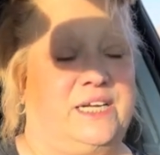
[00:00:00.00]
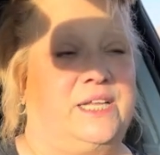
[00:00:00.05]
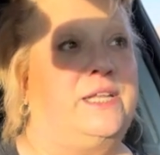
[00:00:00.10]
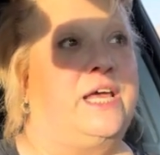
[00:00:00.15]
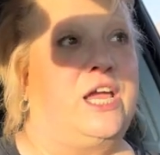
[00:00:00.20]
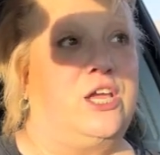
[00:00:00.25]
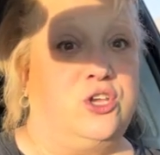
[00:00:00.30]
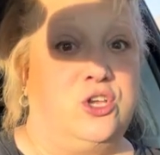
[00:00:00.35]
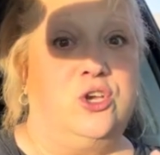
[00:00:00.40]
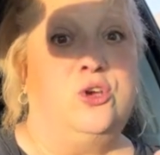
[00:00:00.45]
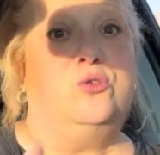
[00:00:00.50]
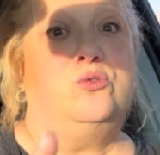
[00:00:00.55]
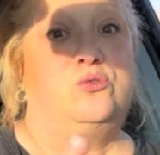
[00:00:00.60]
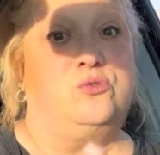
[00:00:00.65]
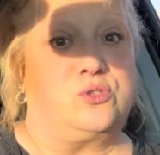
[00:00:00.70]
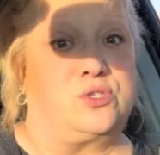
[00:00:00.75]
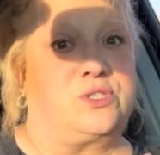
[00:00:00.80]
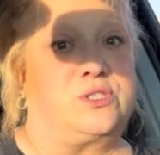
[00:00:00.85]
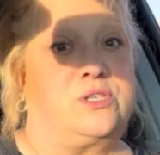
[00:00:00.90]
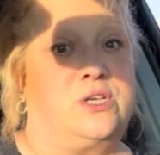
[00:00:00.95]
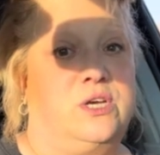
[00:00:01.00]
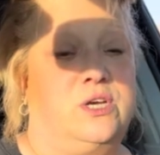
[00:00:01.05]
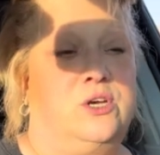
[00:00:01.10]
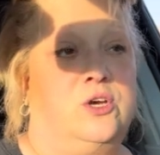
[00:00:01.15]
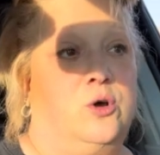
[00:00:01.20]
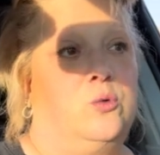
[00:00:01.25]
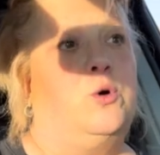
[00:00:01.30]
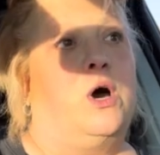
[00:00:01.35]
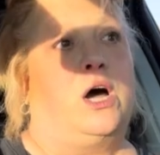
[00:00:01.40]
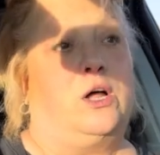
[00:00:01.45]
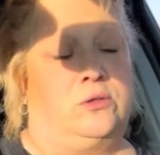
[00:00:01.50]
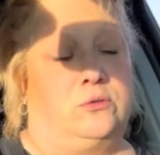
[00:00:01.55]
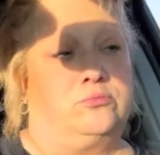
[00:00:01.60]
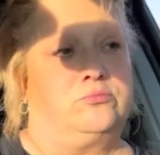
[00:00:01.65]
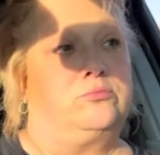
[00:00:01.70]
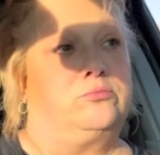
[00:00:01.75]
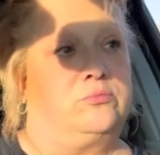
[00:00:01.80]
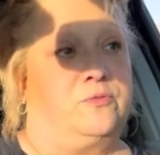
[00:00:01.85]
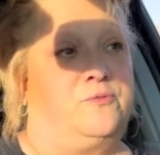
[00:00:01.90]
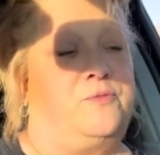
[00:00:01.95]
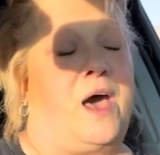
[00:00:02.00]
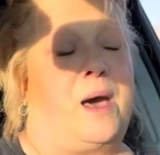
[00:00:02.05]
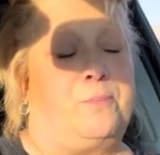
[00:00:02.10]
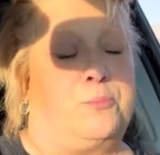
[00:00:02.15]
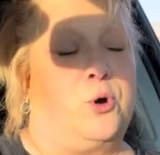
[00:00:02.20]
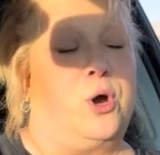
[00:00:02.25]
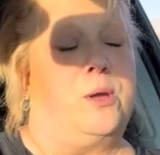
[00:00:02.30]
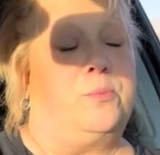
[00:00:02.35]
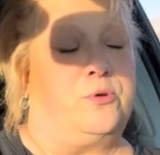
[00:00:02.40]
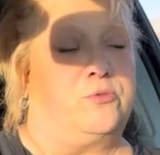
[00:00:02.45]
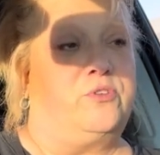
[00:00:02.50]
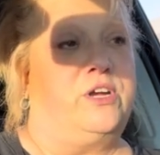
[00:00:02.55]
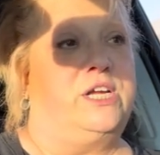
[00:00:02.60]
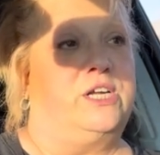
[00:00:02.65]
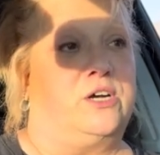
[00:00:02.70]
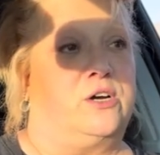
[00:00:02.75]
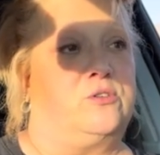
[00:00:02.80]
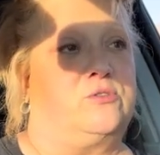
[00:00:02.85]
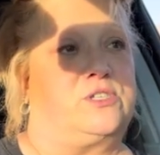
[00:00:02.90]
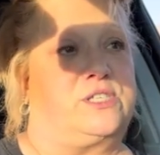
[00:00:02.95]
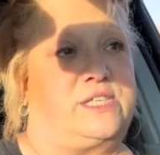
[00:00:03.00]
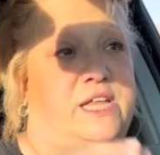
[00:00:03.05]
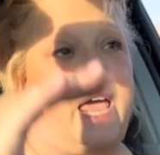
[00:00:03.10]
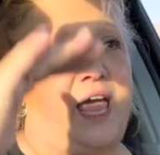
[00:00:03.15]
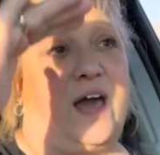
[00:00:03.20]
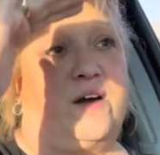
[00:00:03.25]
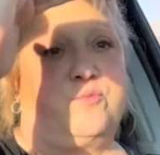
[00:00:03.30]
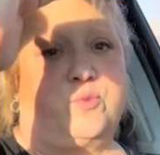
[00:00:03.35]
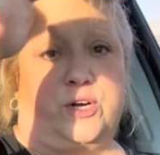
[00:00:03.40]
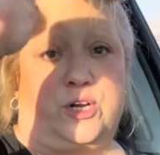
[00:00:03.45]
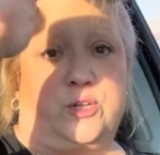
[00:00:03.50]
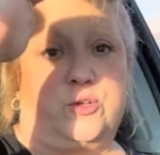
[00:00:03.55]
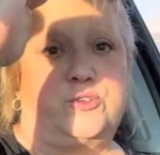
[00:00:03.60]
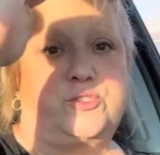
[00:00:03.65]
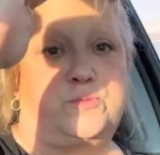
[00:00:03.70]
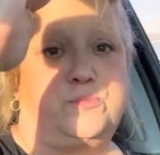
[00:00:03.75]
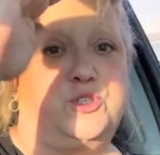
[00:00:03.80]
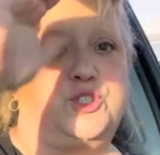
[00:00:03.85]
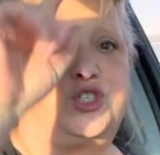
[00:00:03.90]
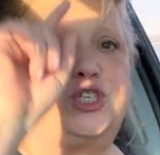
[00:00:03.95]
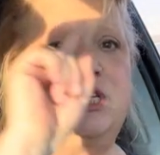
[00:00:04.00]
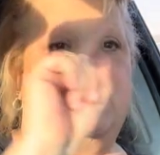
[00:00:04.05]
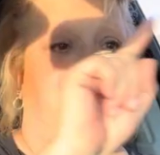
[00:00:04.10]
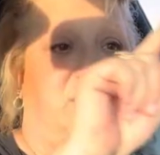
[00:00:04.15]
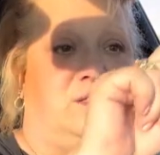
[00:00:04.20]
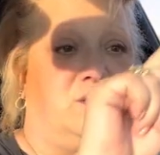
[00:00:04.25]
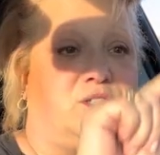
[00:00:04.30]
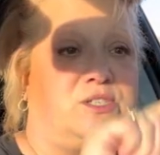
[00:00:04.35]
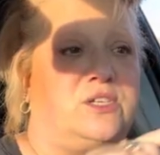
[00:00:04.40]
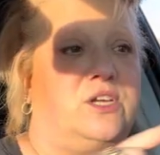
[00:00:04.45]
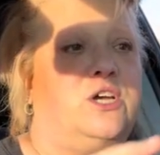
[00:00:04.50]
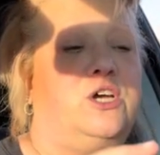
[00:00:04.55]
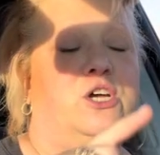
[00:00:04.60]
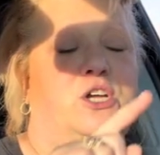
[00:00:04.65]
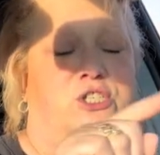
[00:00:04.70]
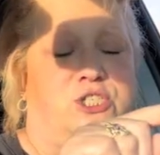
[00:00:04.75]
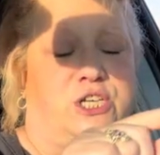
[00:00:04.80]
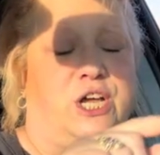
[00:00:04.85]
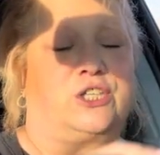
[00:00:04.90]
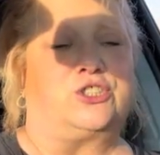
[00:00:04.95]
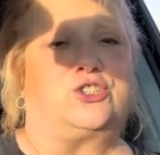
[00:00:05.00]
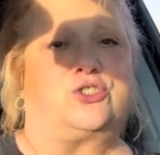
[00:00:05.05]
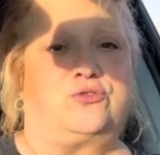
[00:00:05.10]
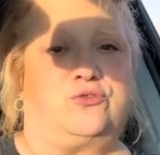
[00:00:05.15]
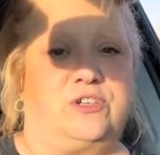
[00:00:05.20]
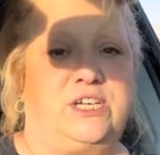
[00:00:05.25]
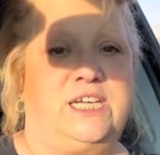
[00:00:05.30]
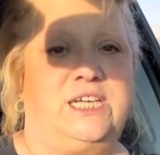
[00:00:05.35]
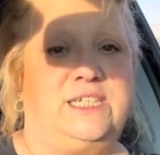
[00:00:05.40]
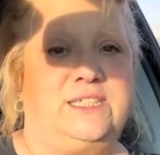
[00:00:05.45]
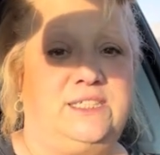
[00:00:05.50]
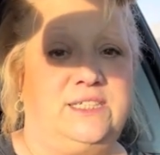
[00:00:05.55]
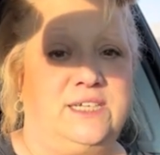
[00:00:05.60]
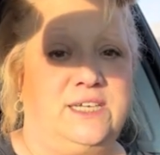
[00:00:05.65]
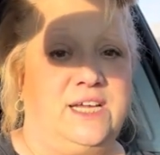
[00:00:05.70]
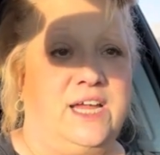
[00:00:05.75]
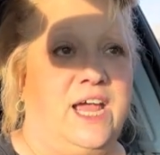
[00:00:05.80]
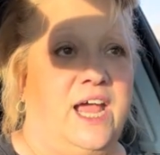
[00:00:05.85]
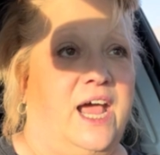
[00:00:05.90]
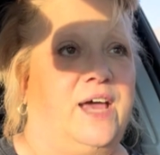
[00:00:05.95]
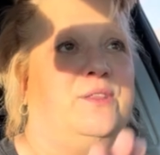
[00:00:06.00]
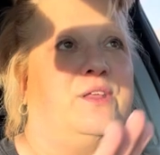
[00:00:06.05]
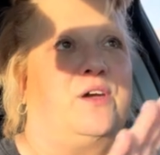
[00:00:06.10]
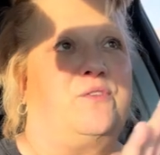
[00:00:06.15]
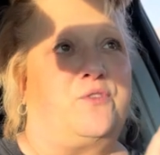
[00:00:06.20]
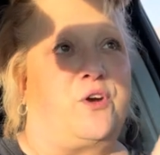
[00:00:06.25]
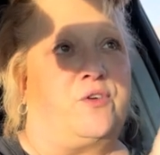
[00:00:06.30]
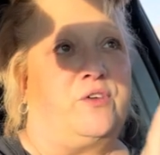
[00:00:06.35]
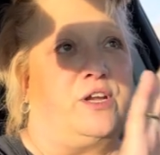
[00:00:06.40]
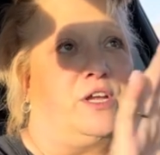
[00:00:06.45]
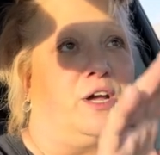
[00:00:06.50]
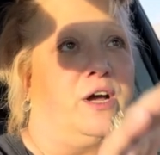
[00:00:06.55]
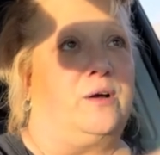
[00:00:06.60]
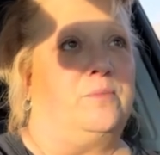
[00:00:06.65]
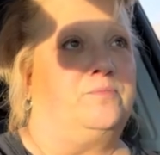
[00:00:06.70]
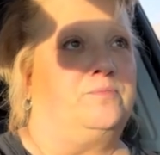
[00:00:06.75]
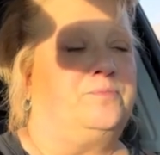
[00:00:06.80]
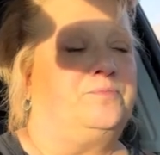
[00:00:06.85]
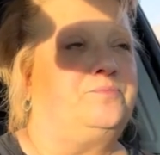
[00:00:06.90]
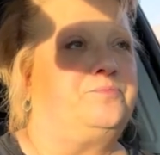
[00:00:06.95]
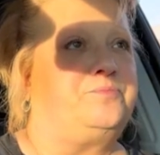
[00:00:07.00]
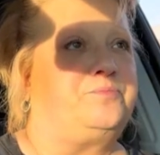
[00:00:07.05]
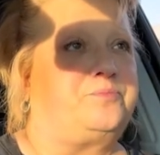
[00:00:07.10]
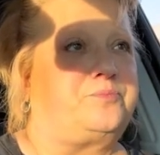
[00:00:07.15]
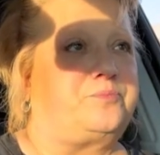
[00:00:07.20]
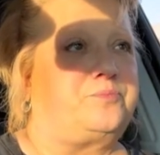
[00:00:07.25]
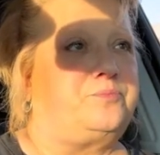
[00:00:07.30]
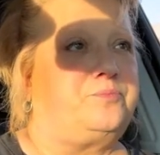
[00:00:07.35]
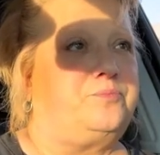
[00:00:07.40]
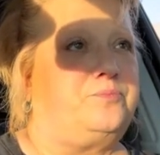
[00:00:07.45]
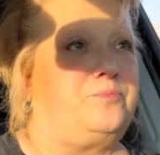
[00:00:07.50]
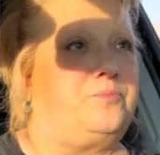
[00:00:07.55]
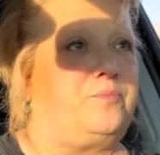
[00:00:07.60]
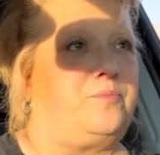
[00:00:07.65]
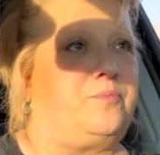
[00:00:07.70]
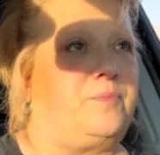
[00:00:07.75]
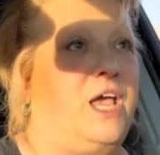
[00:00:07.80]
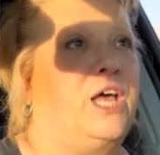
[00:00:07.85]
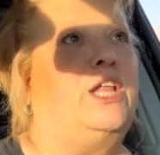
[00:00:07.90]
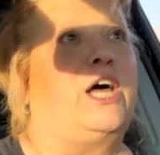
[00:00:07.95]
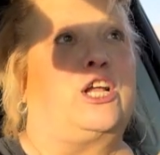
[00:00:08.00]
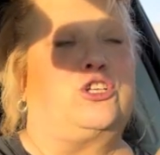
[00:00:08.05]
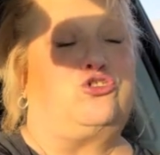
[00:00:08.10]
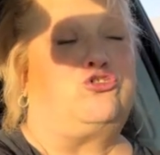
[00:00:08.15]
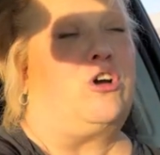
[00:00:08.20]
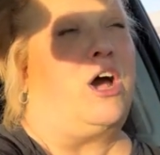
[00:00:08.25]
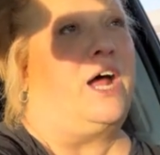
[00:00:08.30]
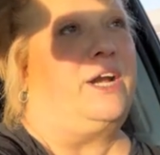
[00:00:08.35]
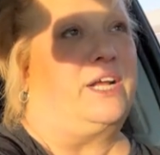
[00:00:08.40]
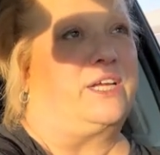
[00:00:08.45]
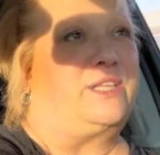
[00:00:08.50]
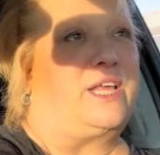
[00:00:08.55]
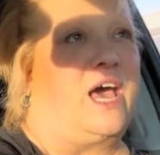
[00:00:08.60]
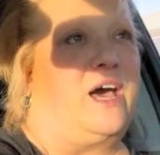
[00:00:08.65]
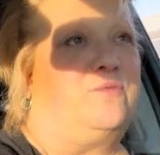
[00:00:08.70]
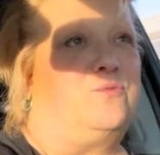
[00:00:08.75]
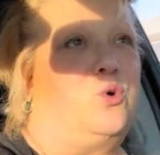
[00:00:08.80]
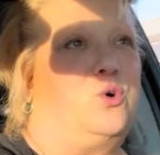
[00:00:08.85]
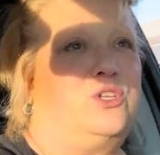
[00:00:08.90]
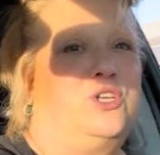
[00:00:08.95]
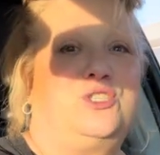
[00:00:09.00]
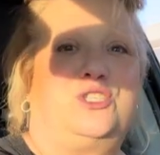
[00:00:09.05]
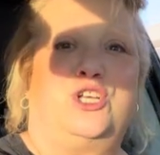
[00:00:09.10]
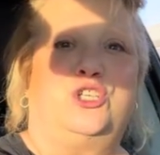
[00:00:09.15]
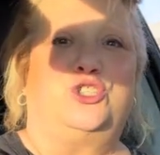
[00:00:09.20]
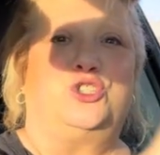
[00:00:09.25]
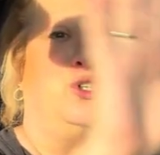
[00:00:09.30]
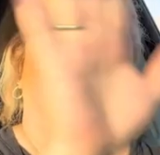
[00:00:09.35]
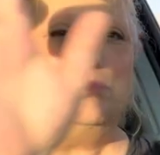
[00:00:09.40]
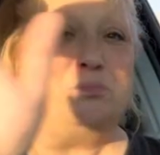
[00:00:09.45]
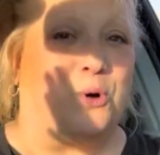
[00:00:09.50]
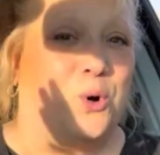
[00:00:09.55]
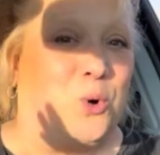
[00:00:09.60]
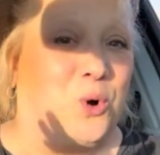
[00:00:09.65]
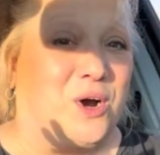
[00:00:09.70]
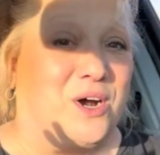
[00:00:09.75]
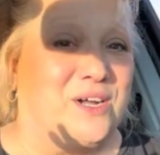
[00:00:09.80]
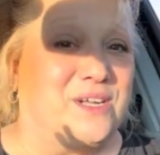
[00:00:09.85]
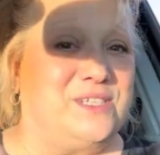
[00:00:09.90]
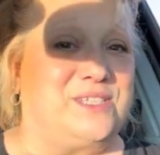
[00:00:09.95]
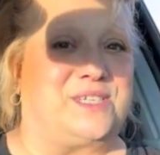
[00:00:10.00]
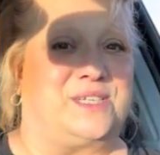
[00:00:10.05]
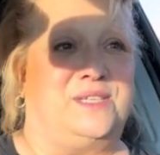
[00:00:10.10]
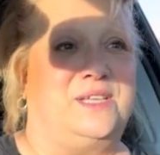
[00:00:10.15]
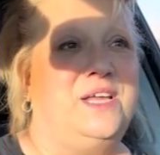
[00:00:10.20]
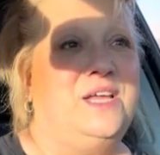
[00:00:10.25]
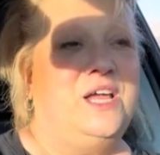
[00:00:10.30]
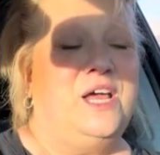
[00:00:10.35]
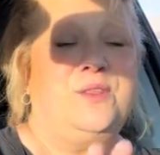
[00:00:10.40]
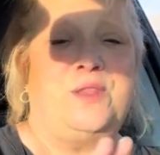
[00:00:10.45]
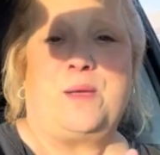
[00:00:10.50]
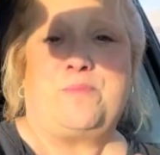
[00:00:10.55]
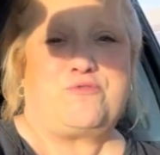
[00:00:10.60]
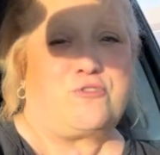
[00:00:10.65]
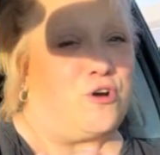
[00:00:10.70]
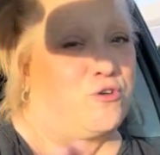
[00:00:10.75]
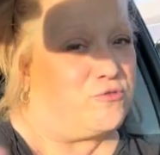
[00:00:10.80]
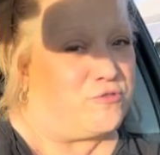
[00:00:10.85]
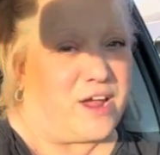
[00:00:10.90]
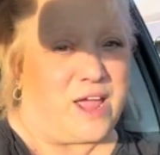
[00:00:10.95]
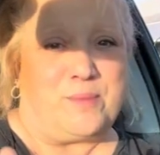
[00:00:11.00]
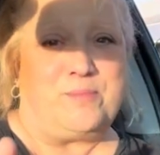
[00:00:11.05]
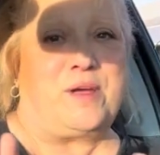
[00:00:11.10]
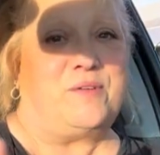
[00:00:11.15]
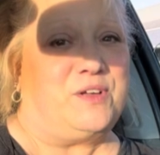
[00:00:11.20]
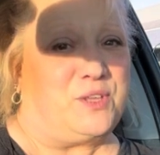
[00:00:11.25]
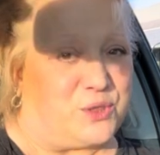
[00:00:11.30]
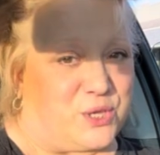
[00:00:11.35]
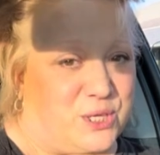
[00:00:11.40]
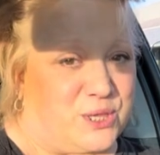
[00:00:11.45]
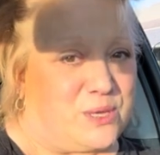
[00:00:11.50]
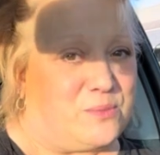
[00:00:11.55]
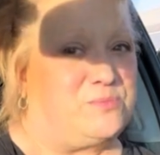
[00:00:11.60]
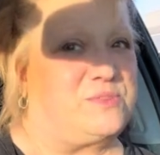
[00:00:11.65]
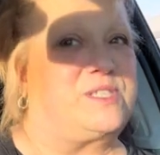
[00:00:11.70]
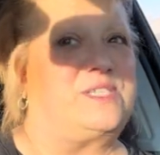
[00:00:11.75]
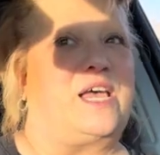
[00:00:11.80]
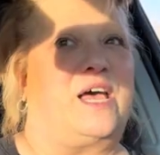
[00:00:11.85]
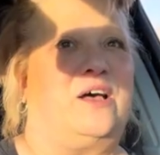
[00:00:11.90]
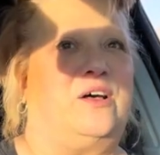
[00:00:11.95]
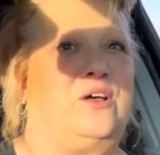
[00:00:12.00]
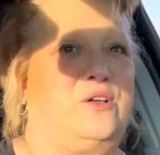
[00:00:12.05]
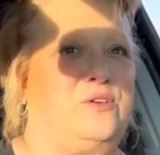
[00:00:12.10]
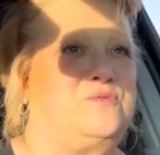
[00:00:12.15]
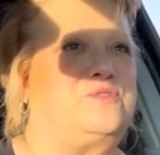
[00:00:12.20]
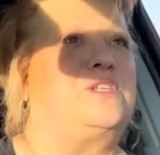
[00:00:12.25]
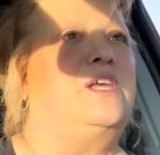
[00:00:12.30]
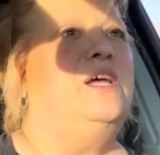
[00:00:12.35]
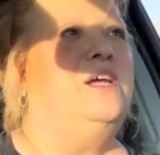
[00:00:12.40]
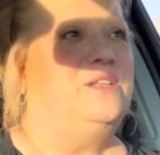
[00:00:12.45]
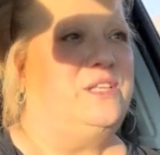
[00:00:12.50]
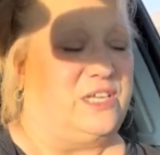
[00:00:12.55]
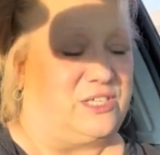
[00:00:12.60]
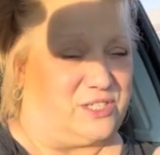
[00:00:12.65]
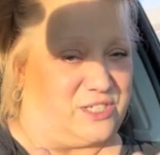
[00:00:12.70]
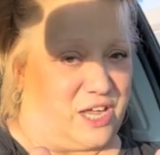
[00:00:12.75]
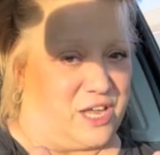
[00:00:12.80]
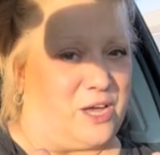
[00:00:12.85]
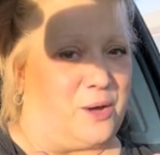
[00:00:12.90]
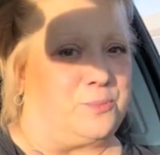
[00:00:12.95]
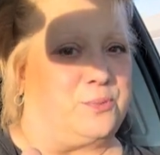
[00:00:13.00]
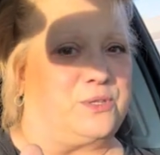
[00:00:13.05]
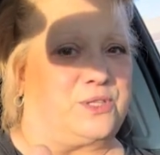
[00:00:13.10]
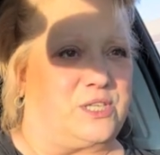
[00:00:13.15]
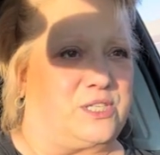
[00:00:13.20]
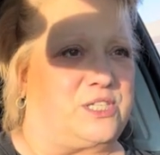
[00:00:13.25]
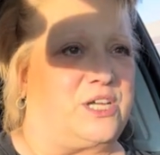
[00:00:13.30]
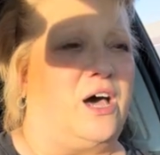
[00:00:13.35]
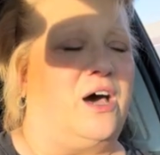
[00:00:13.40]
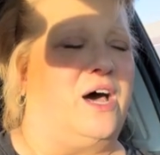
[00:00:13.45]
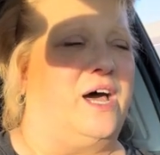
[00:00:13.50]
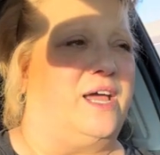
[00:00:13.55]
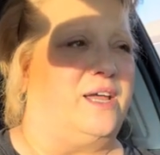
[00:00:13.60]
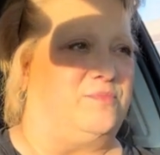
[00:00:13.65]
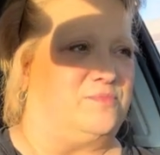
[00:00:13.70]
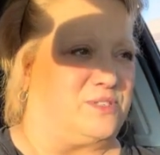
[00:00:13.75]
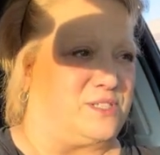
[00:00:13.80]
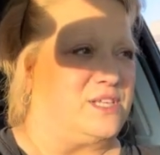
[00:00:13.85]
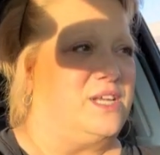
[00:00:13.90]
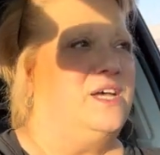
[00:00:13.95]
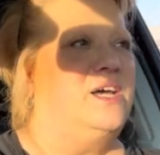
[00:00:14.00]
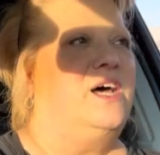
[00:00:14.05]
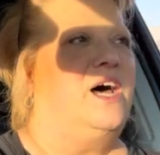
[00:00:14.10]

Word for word: And they use, well, Fat Boy Burritos, they have one of those machines, touchscreen, and they're very um electronic. They have all the digital boards and they program everything themselves. They stay up with the times.